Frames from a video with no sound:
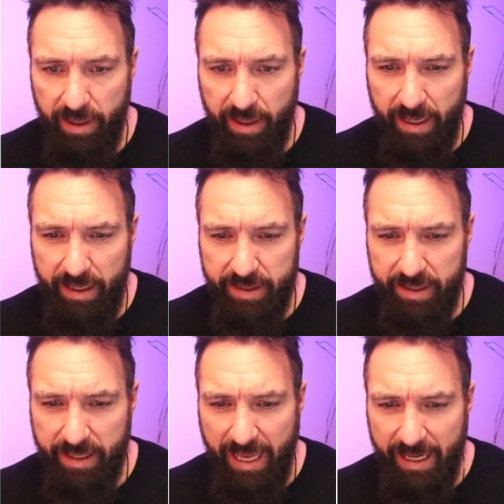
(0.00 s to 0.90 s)
and
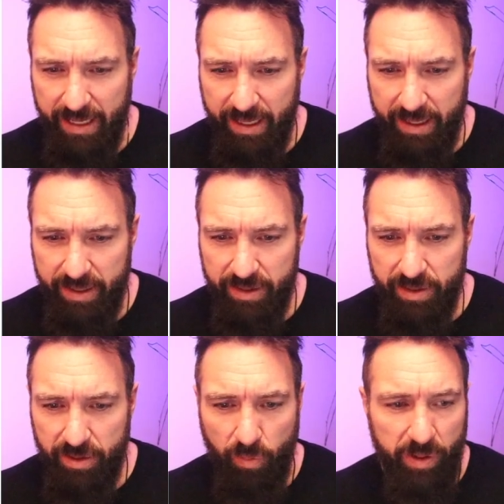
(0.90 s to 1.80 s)
that is
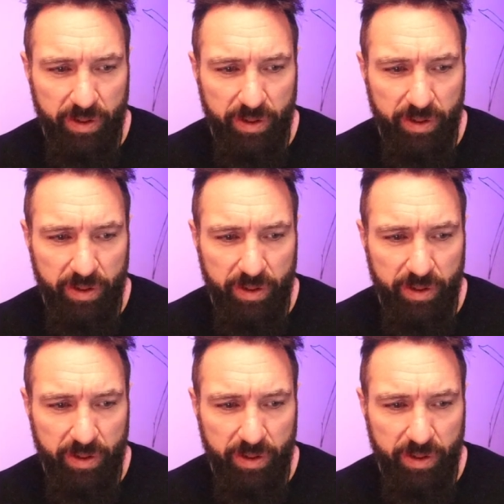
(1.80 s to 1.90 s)
with the